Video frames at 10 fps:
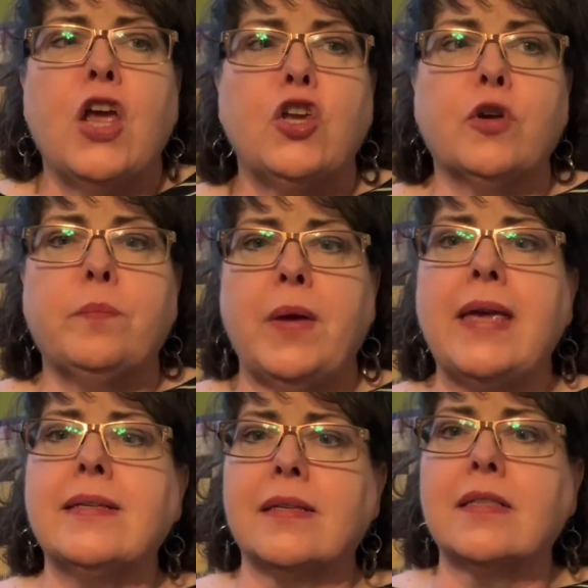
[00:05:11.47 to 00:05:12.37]
Your
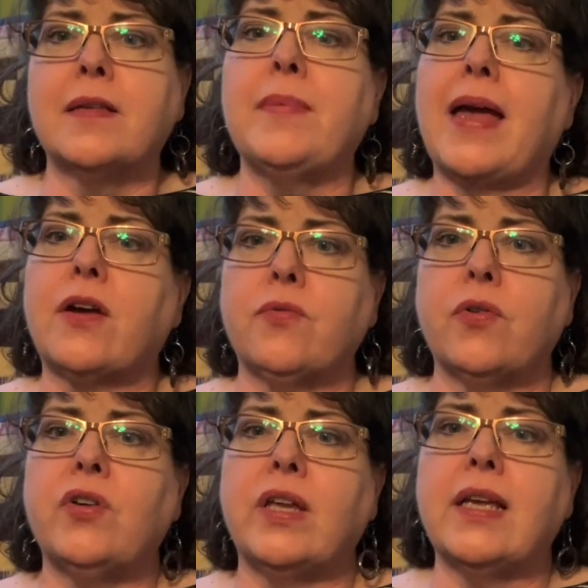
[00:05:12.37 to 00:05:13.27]
base is the
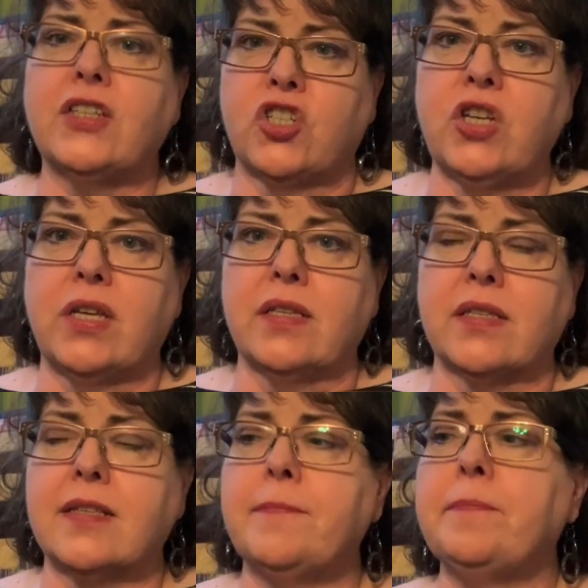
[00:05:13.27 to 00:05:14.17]
macaroni and cheese.